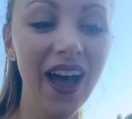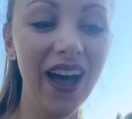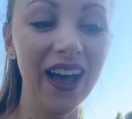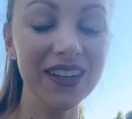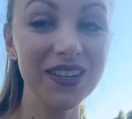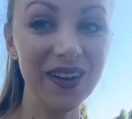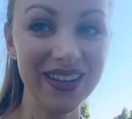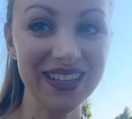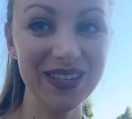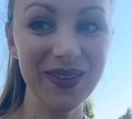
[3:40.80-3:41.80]
Uh,
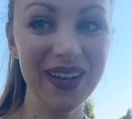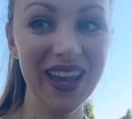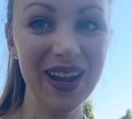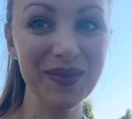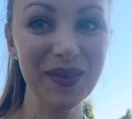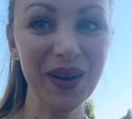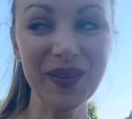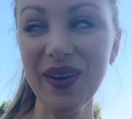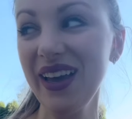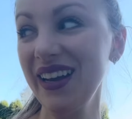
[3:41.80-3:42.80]
talking to a
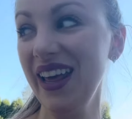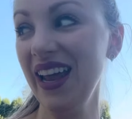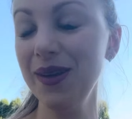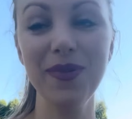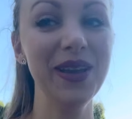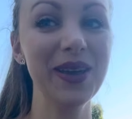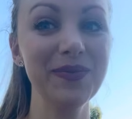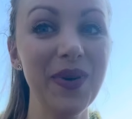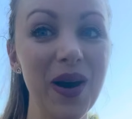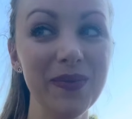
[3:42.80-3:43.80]
camera when anybody
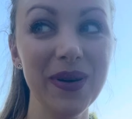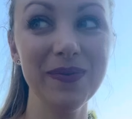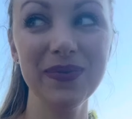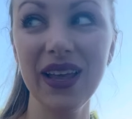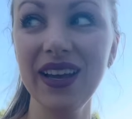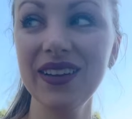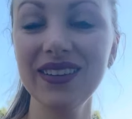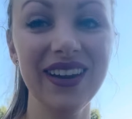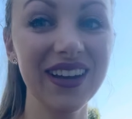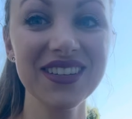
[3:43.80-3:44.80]
can pop up like
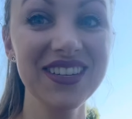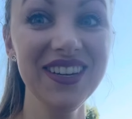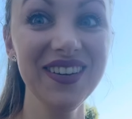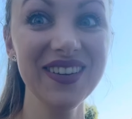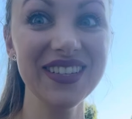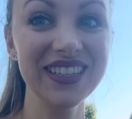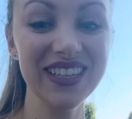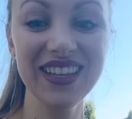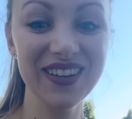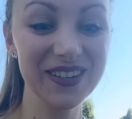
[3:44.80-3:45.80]
next to you and
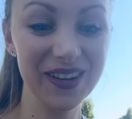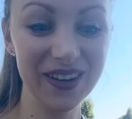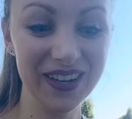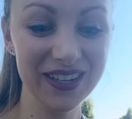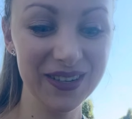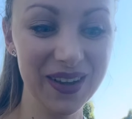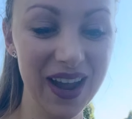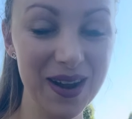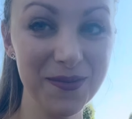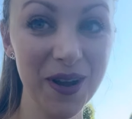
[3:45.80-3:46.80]
see that you're talking to a
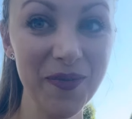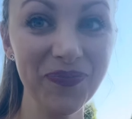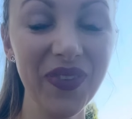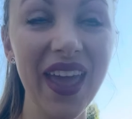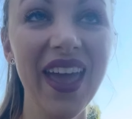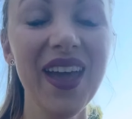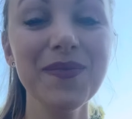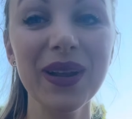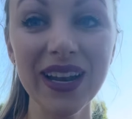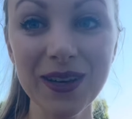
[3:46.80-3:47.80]
camera.
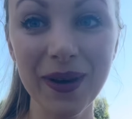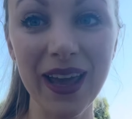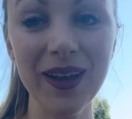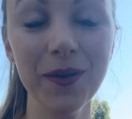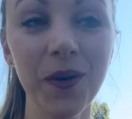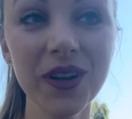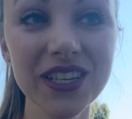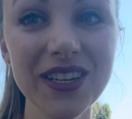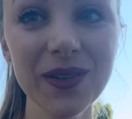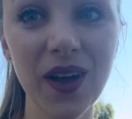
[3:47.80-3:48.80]
But anyway, we're going
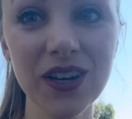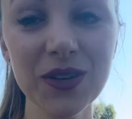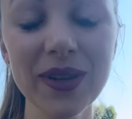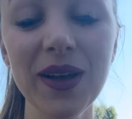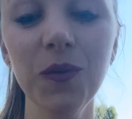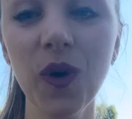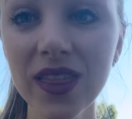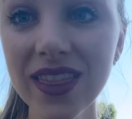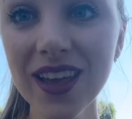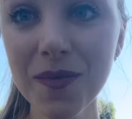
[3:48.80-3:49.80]
to do laundry and
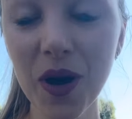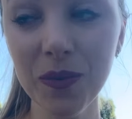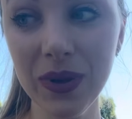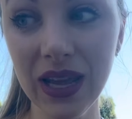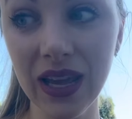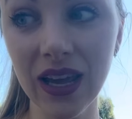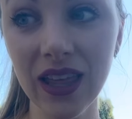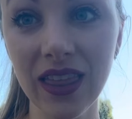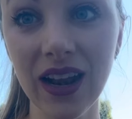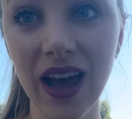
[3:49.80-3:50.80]
one thing about me
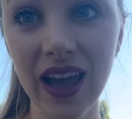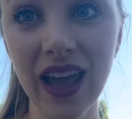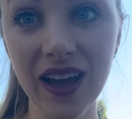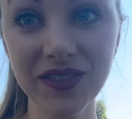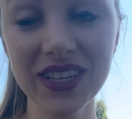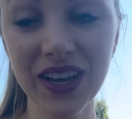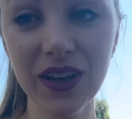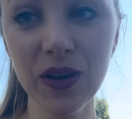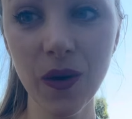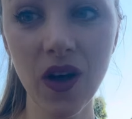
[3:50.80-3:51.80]
that I have to tell
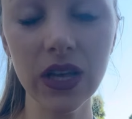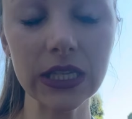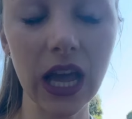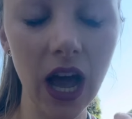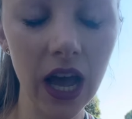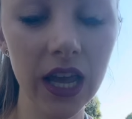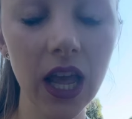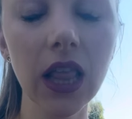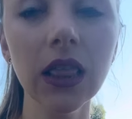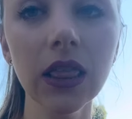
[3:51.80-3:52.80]
you all is I
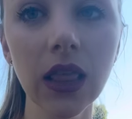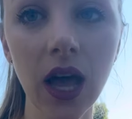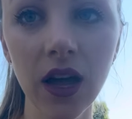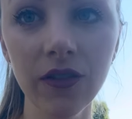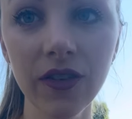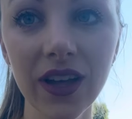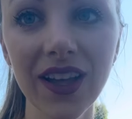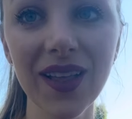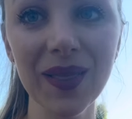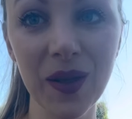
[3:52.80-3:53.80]
love
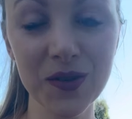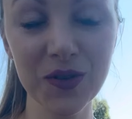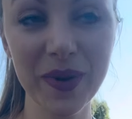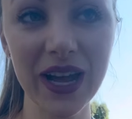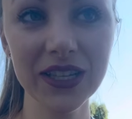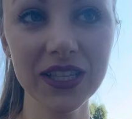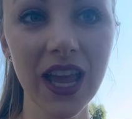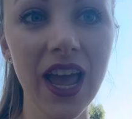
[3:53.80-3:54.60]
laundromats.